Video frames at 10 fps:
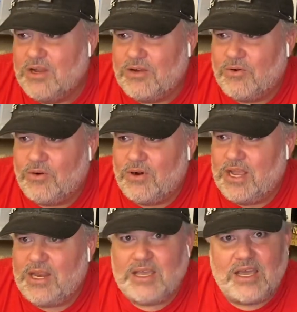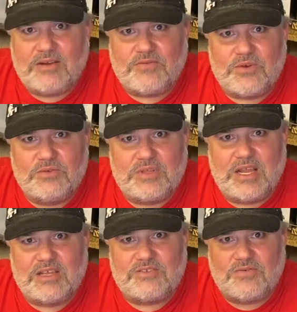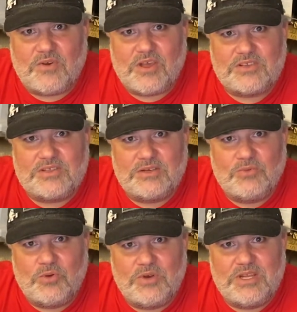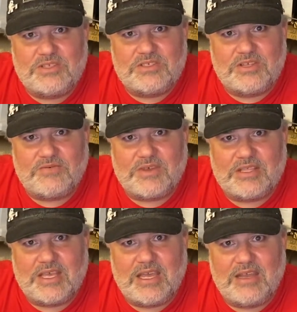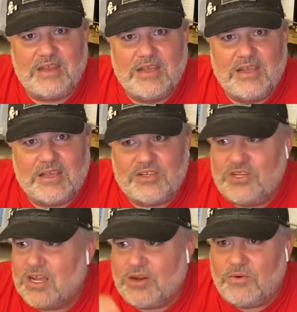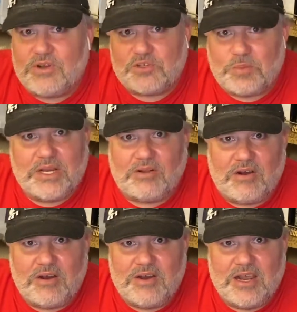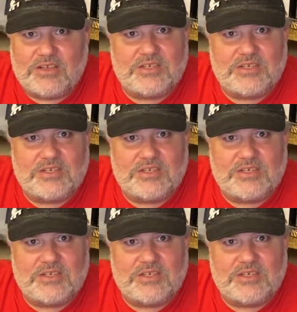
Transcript: or any kind of fruit that has frost warnings and stuff like that, because you're not going to run a sprinkler on your house.